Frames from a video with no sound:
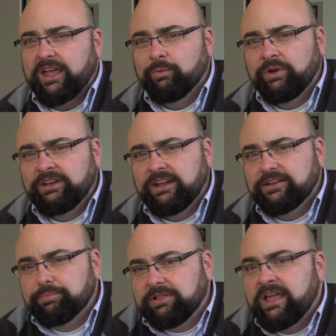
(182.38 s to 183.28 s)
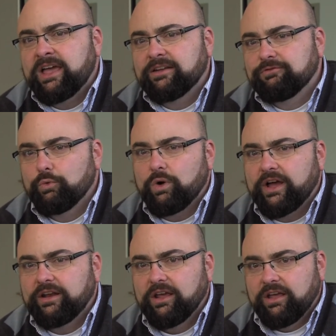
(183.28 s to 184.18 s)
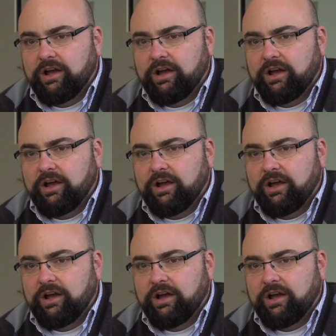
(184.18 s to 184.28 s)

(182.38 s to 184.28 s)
and we need to plan for what